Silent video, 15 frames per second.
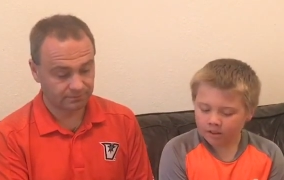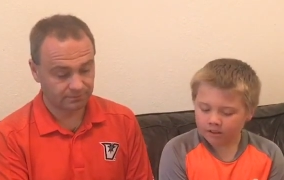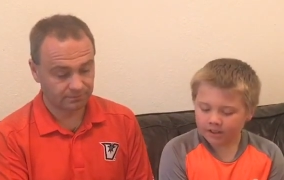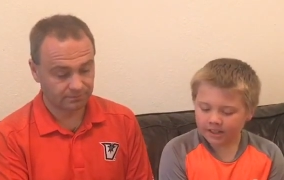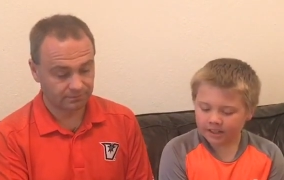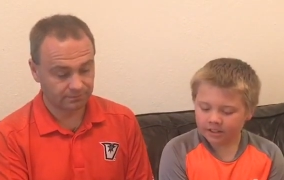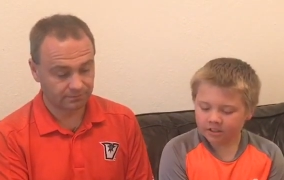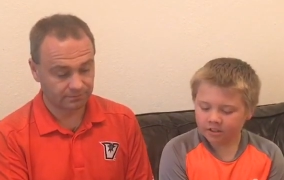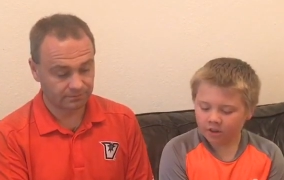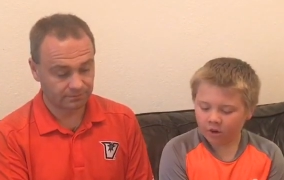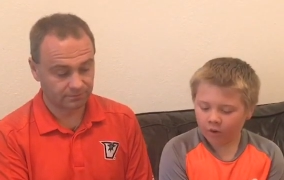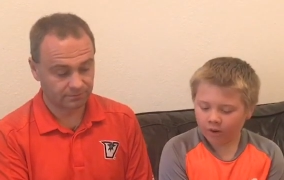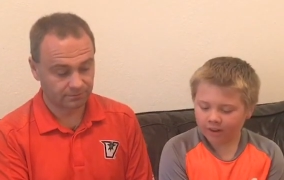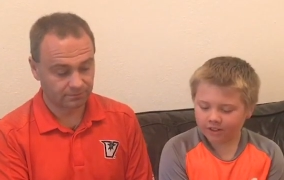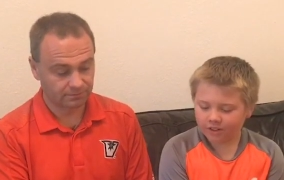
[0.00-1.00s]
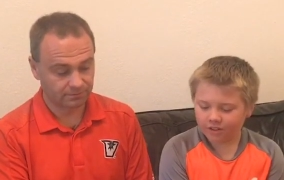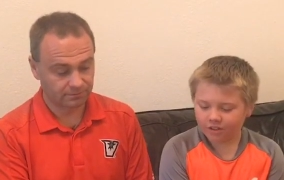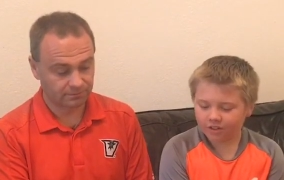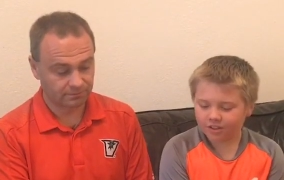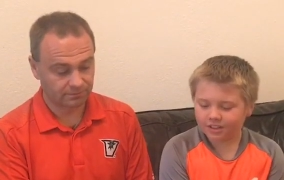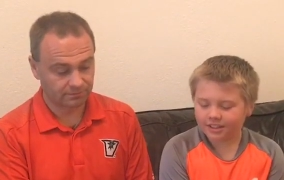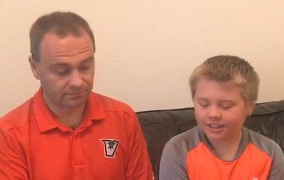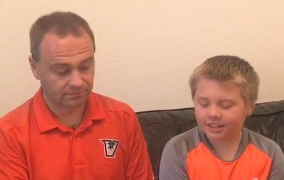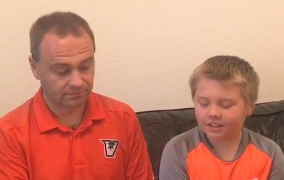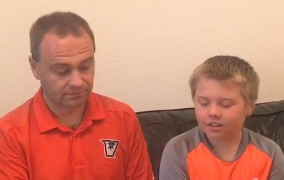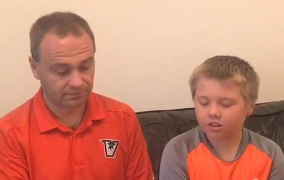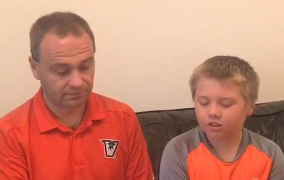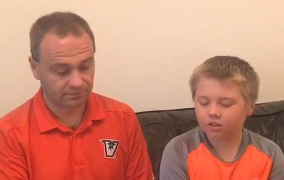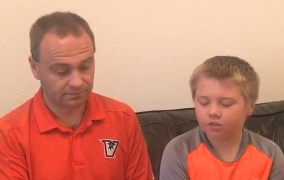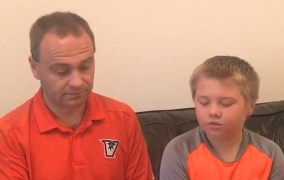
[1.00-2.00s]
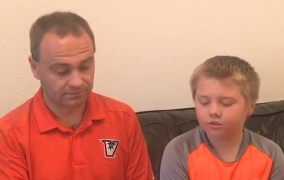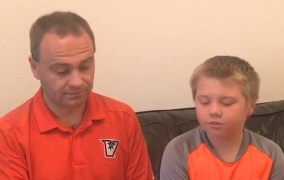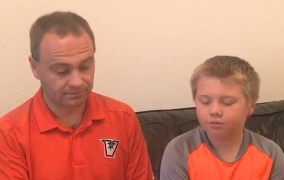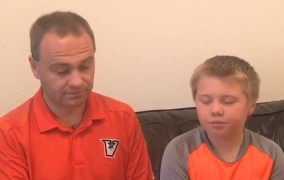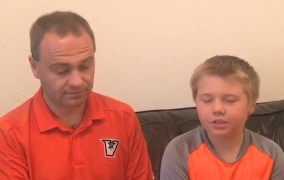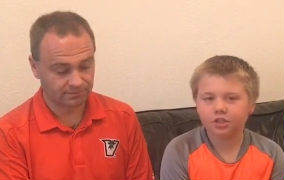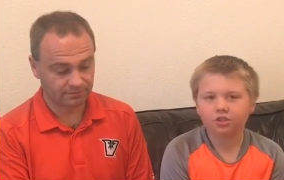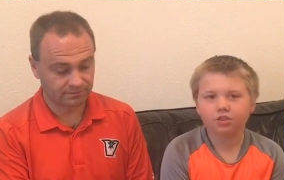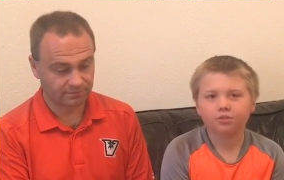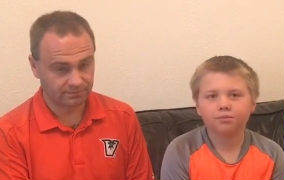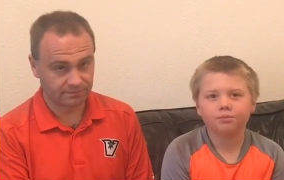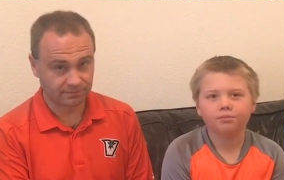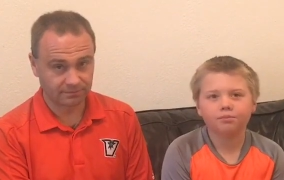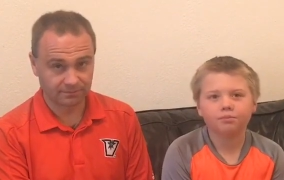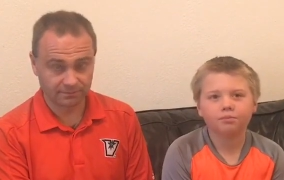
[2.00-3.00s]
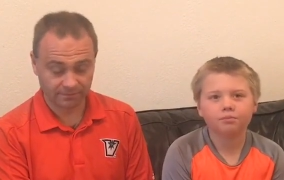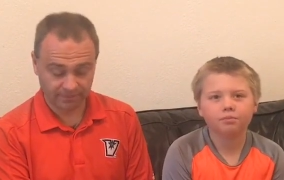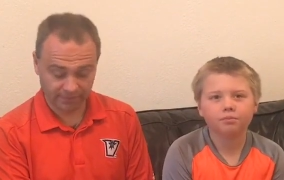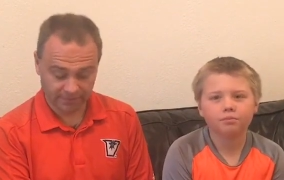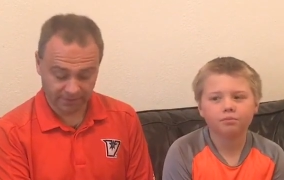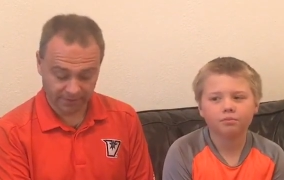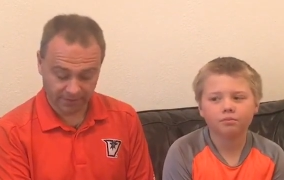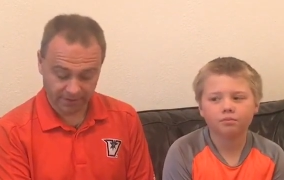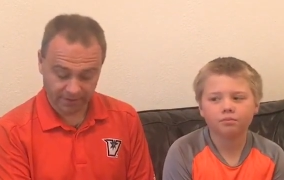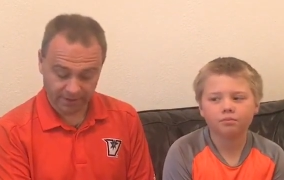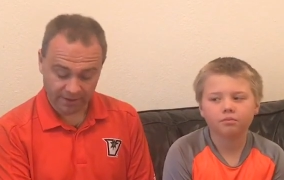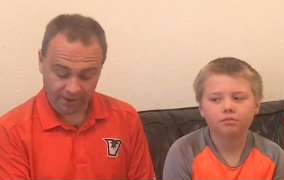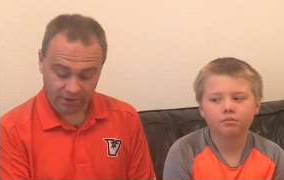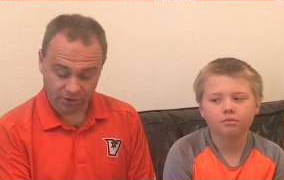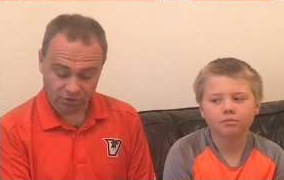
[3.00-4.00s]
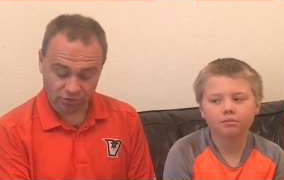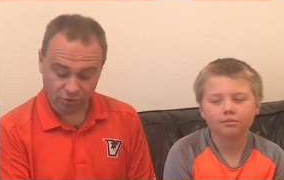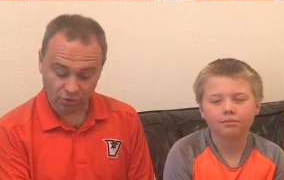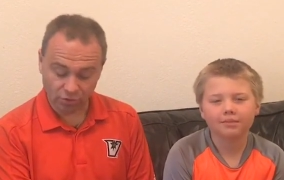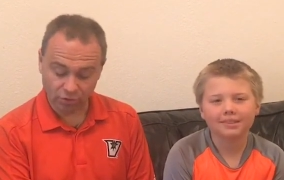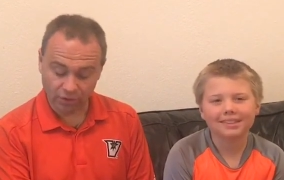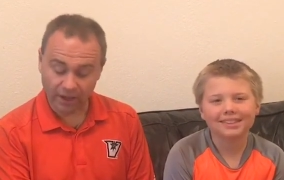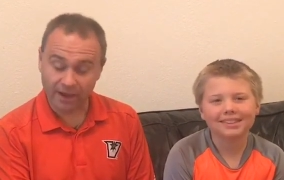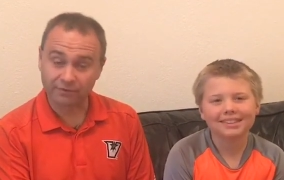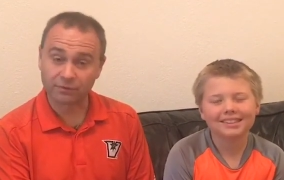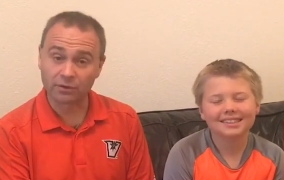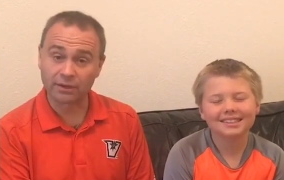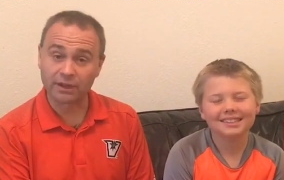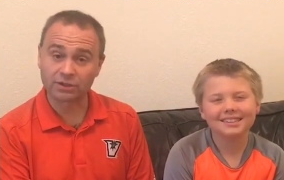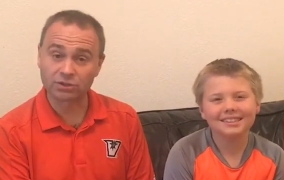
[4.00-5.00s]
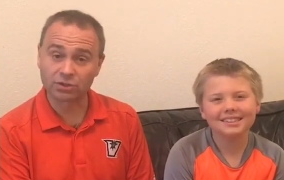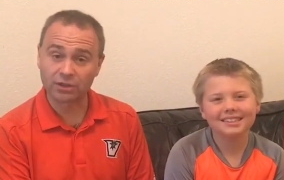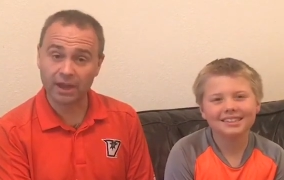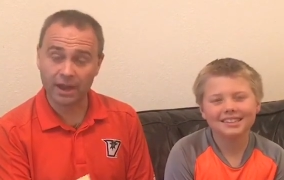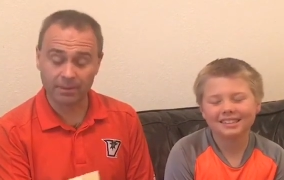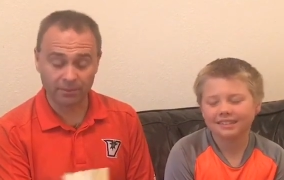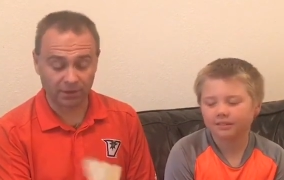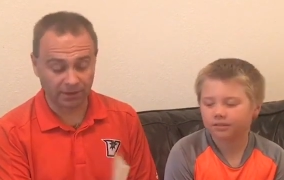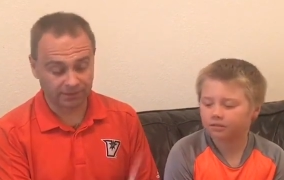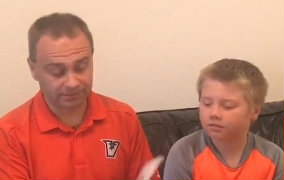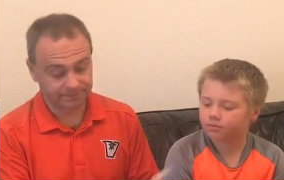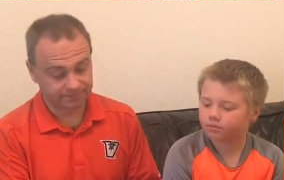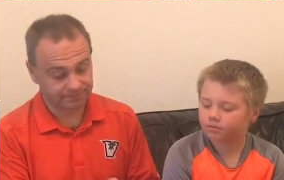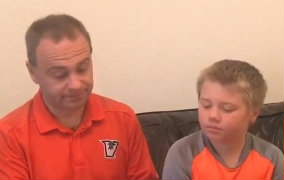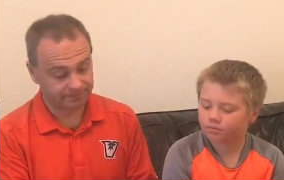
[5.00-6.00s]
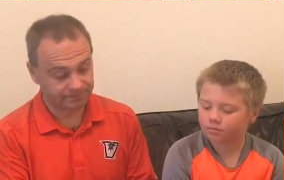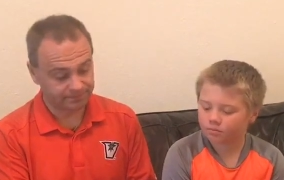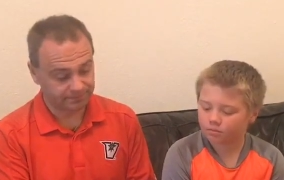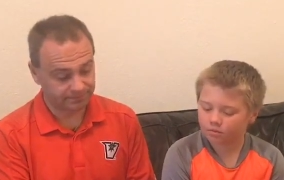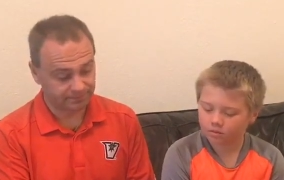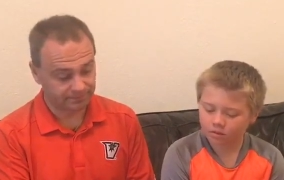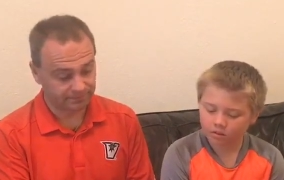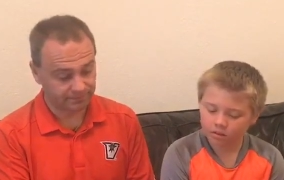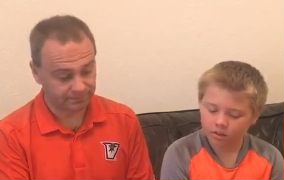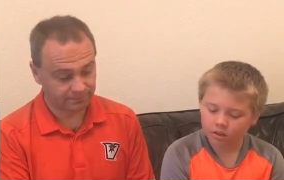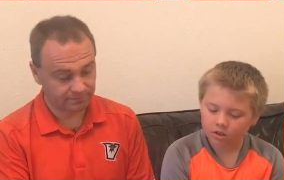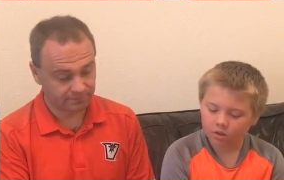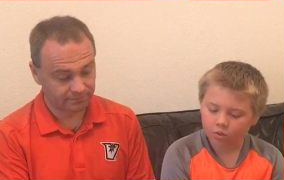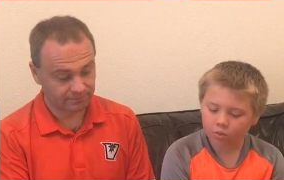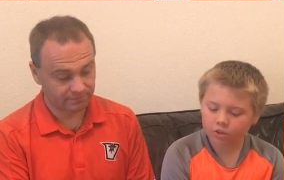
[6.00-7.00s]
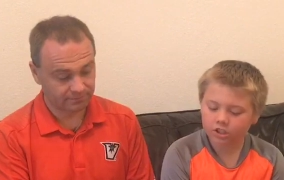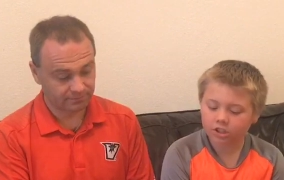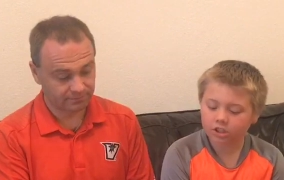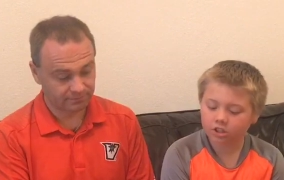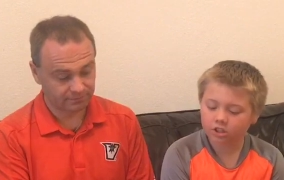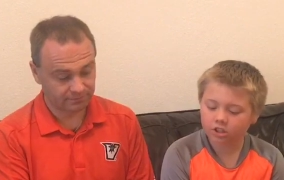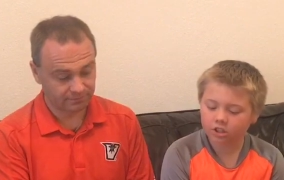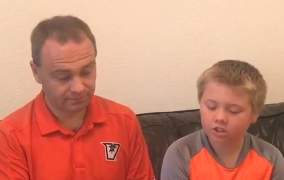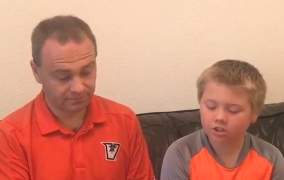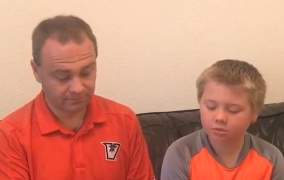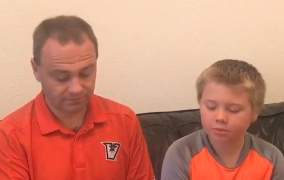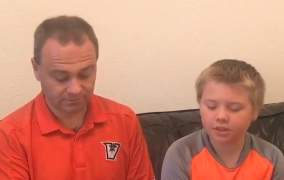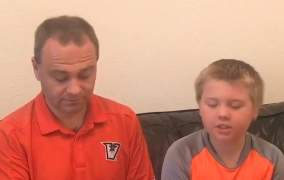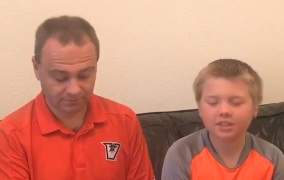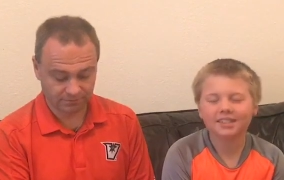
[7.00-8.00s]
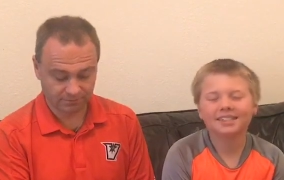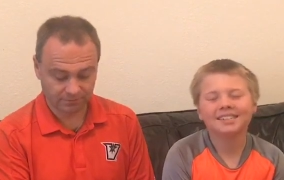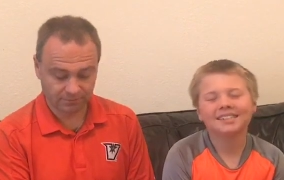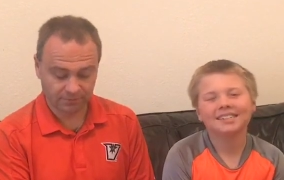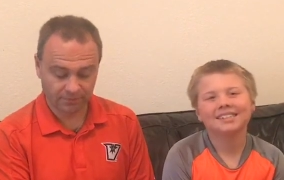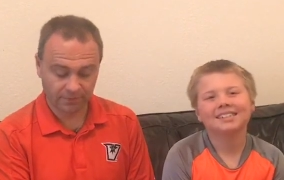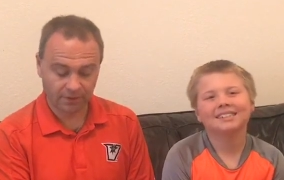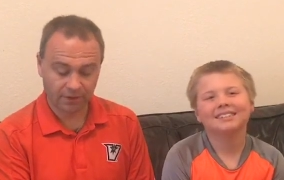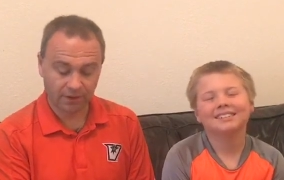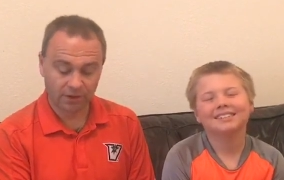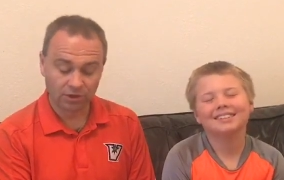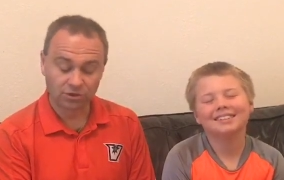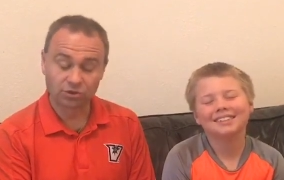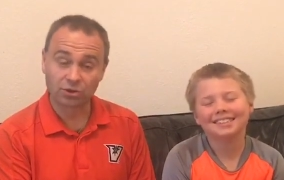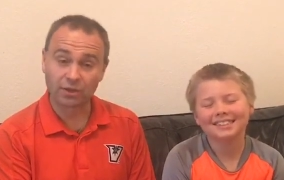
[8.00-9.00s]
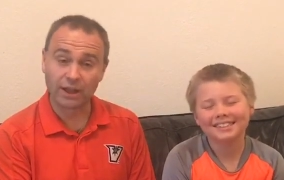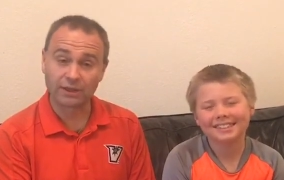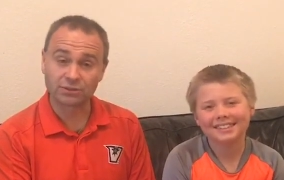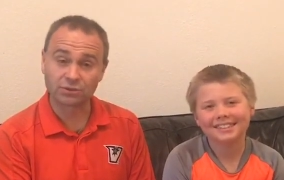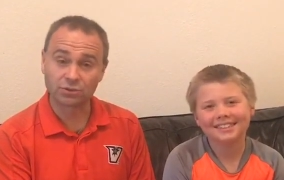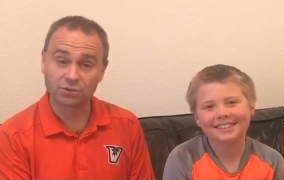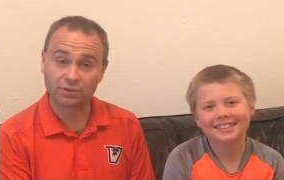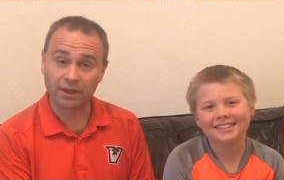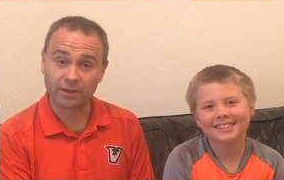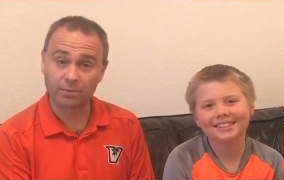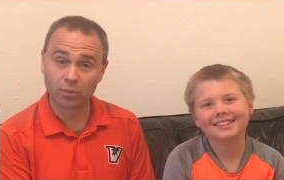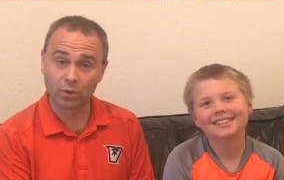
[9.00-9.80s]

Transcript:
Speaker 1: Then she'll want you to take her picture.
Speaker 2: So you'll have to get your camera.
Speaker 1: When she sees the picture,
Speaker 2: she'll ask you to take